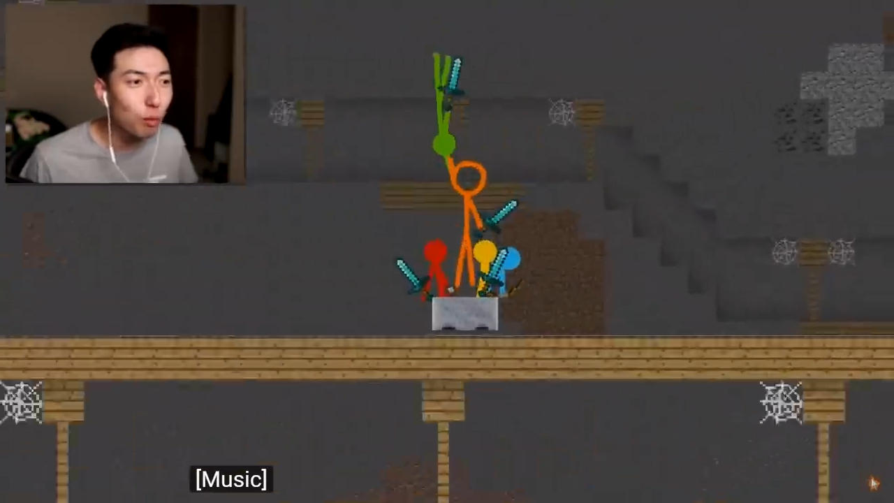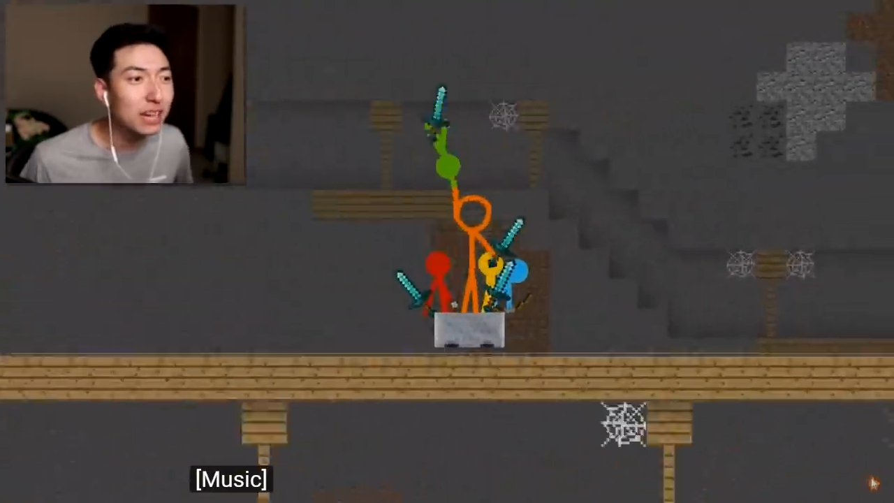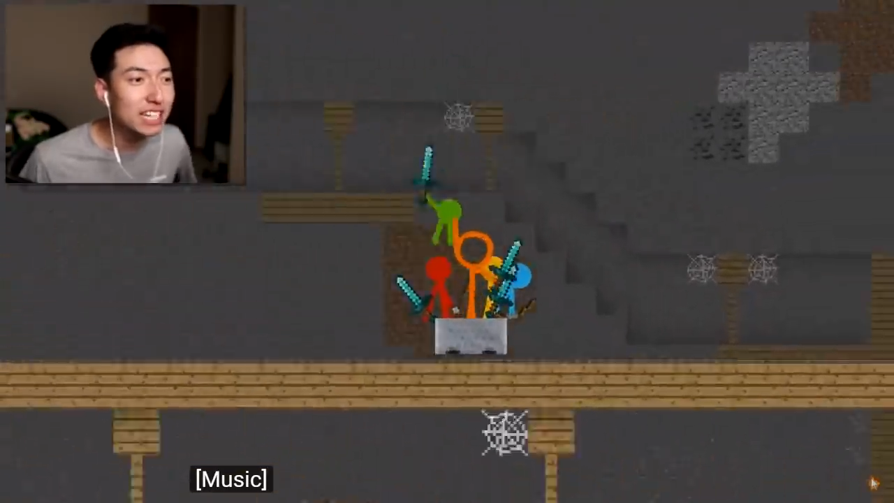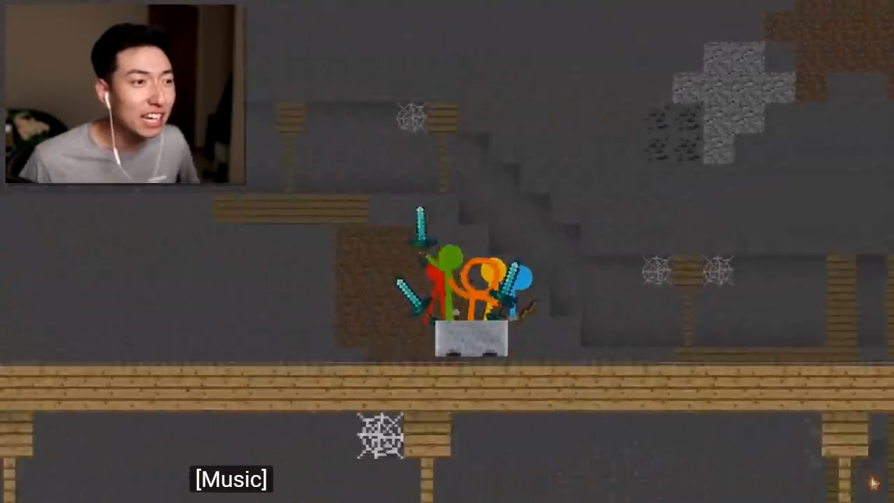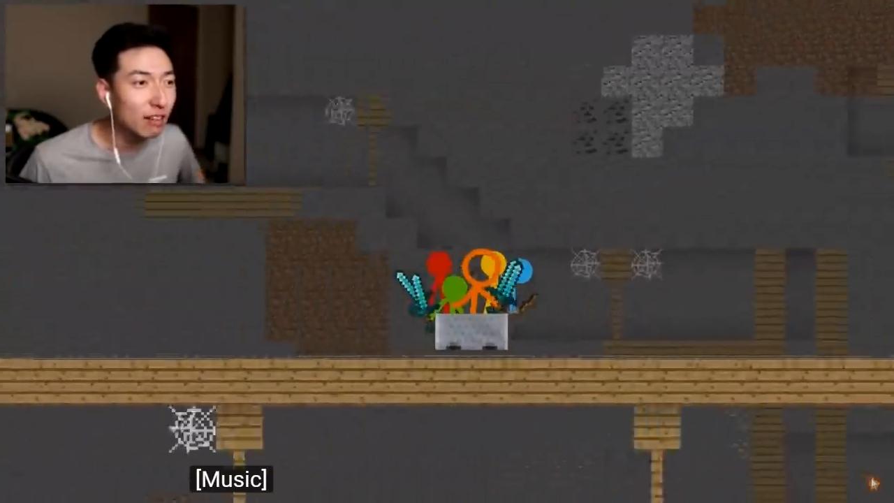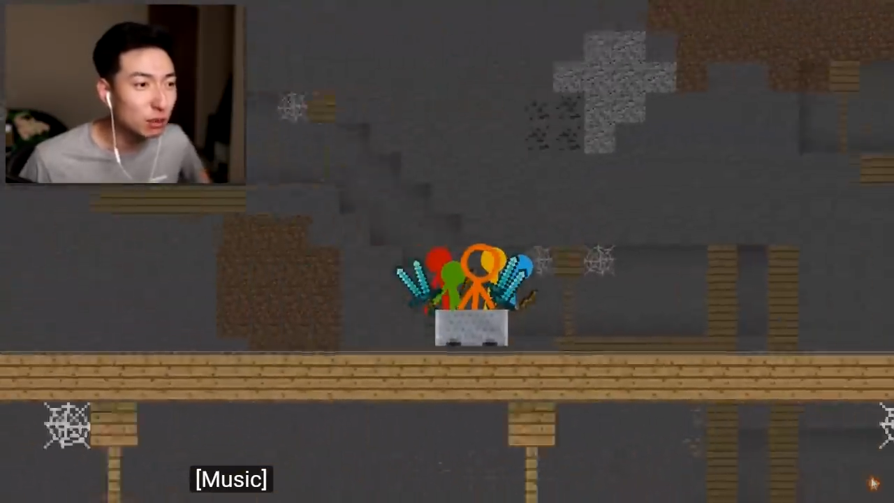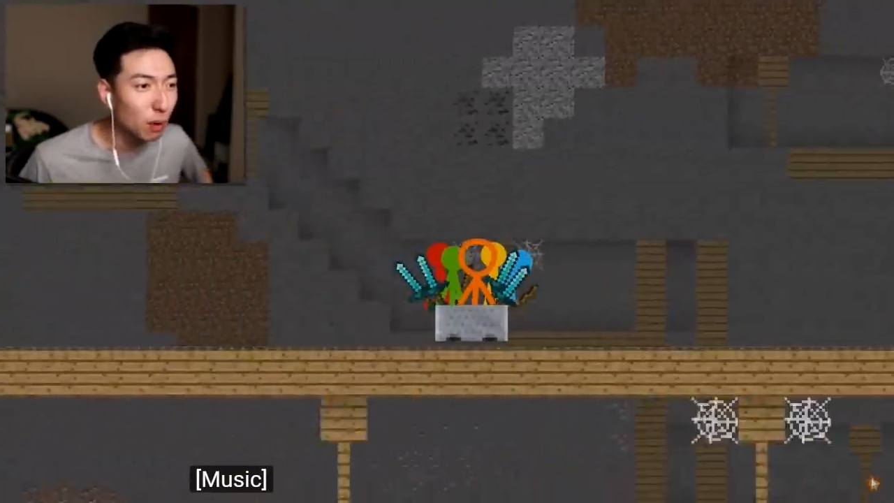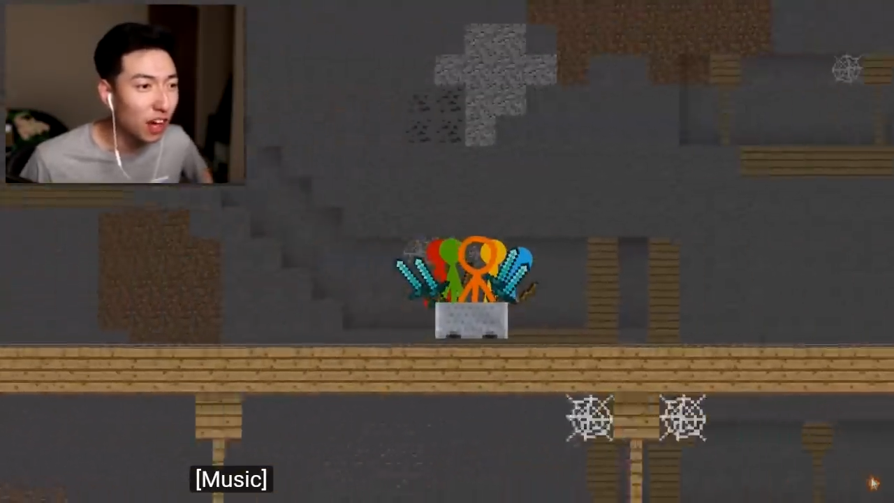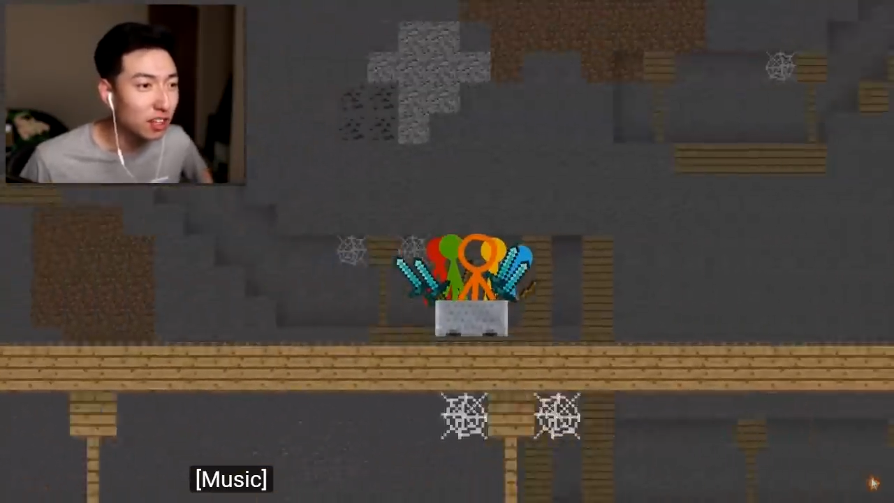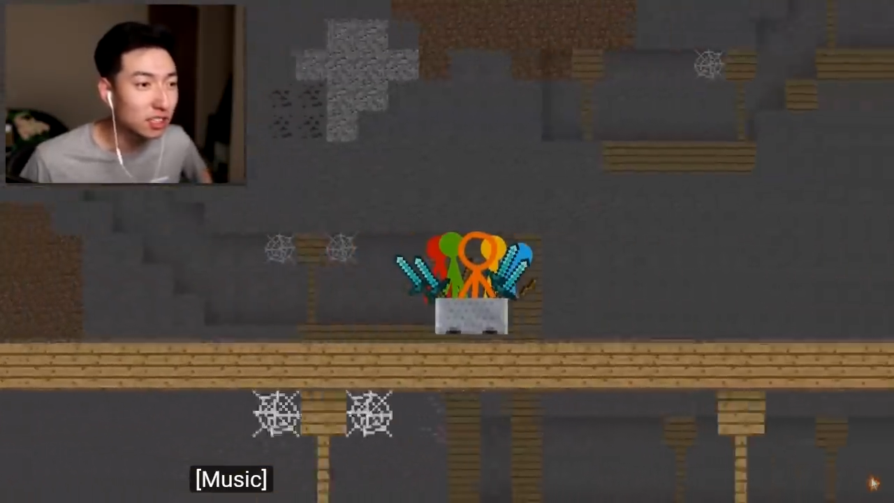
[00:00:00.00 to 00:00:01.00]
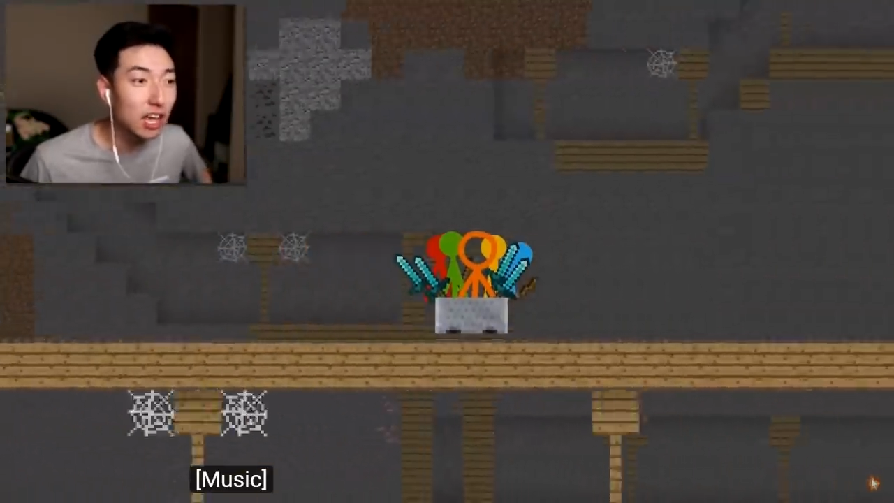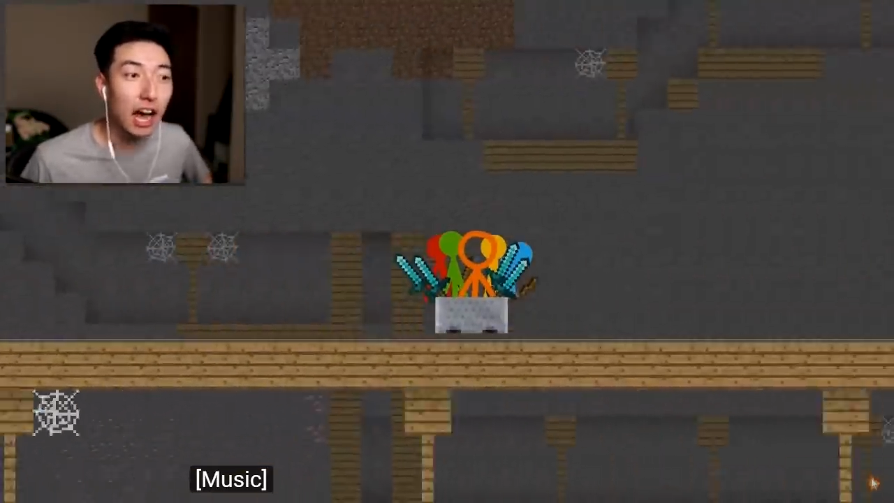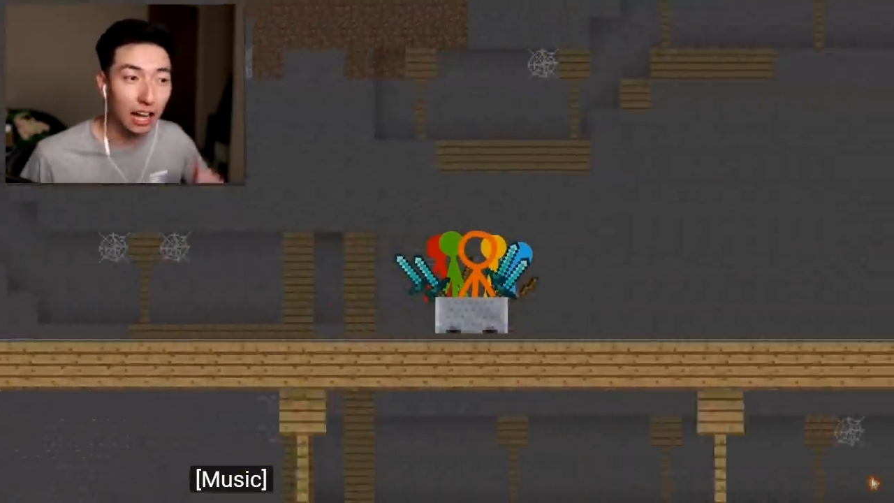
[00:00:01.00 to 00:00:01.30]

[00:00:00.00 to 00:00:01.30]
many cave spiders.